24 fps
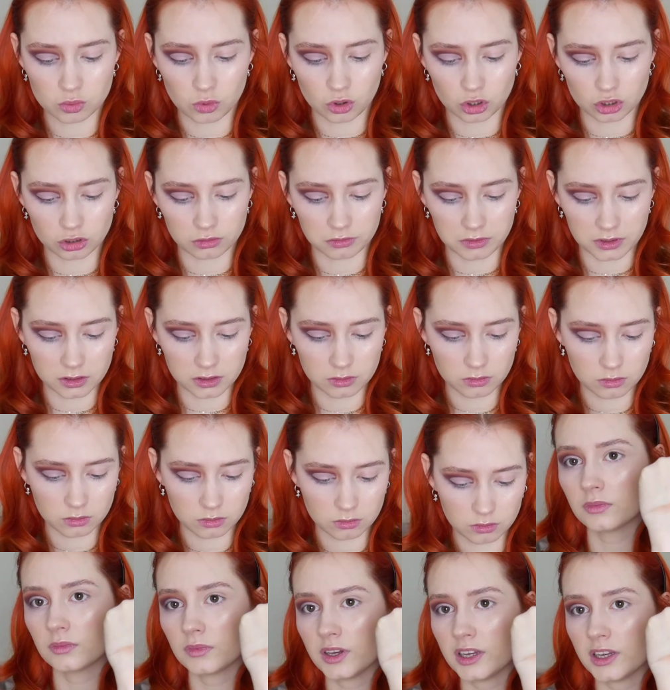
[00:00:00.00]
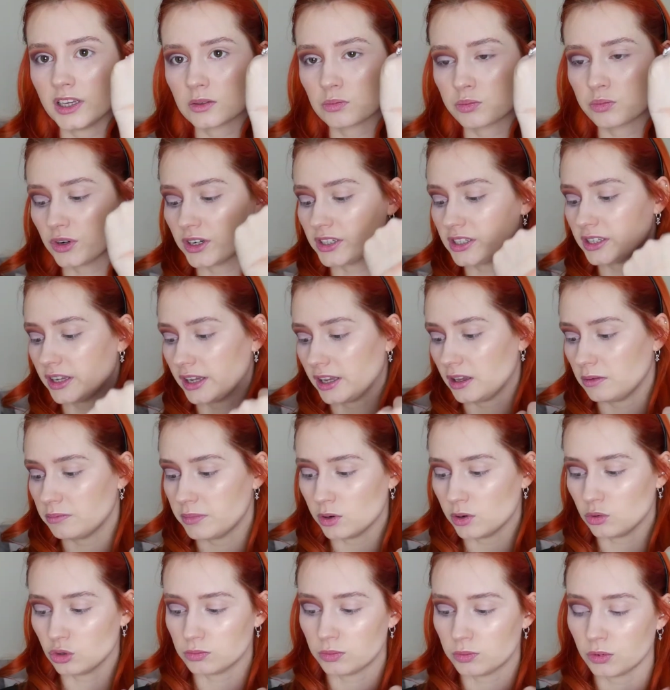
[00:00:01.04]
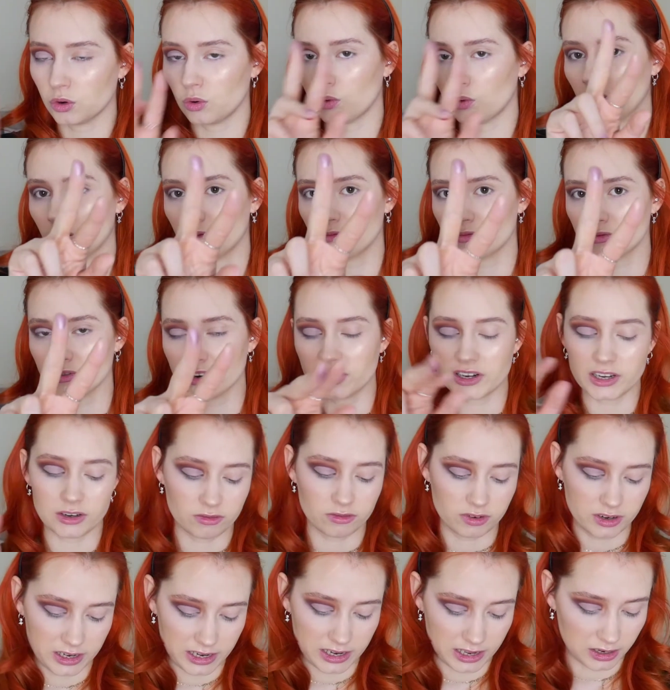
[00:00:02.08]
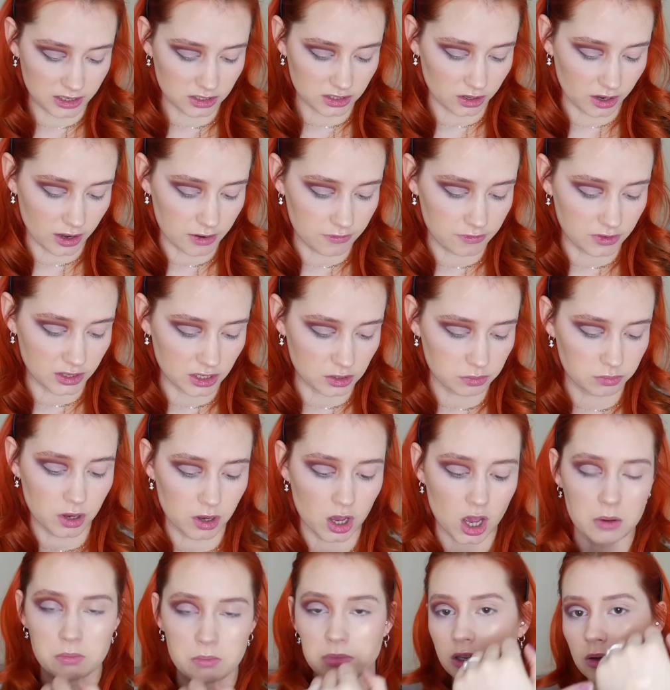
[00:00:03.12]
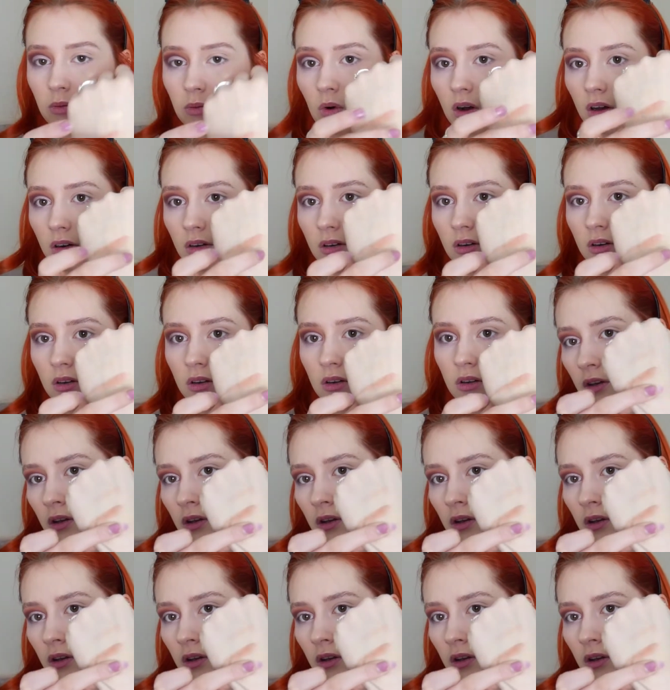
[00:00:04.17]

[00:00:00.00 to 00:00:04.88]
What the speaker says: swatch, Finn. It's pretty, buildable. I'm really, really excited for this purpley one.